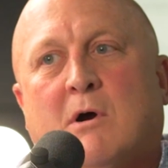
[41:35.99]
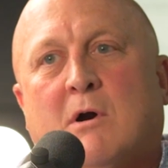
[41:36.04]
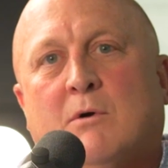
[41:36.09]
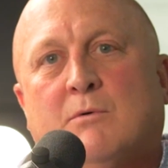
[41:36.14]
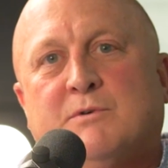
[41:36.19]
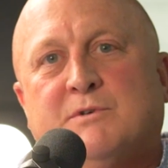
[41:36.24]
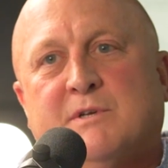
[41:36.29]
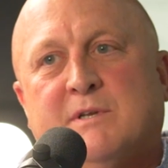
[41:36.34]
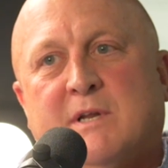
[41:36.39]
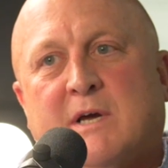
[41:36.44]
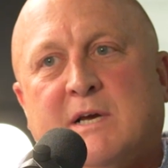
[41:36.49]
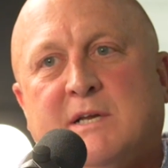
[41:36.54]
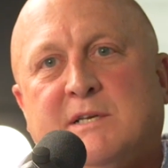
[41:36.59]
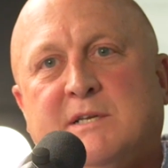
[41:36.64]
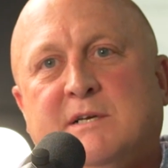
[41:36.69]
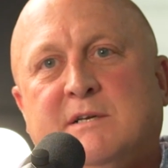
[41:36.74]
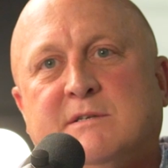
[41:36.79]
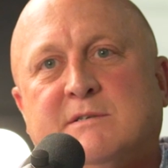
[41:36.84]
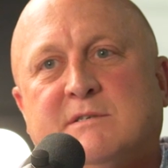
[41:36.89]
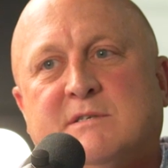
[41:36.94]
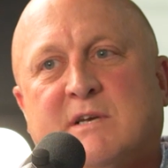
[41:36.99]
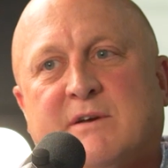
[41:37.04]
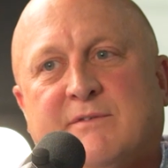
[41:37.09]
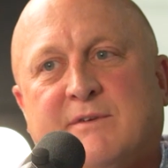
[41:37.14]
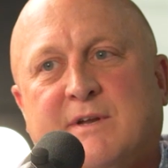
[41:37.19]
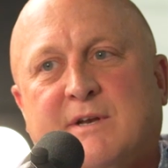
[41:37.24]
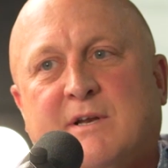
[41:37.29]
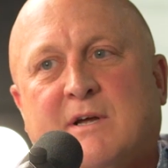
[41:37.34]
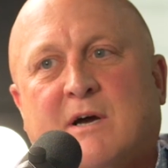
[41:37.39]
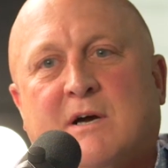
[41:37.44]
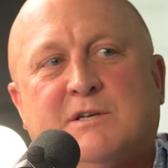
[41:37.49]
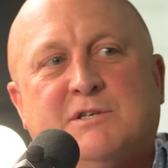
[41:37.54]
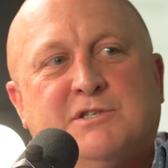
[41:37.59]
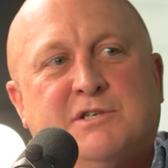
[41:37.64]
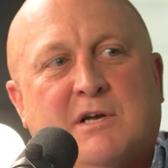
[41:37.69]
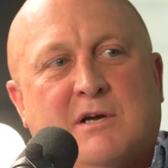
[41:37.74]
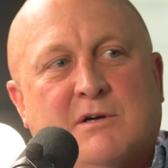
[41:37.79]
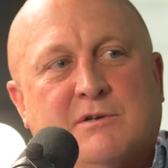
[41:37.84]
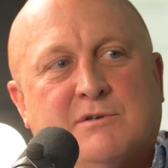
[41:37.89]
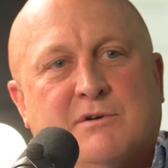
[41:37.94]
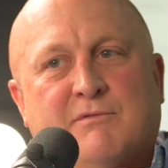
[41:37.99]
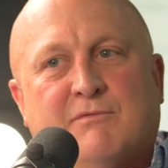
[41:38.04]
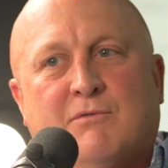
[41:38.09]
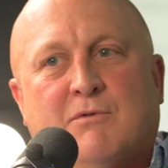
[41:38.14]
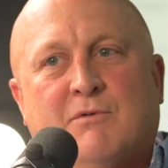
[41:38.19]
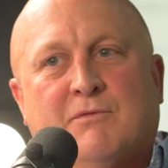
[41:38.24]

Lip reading: car was a 1970 Dodge Challenger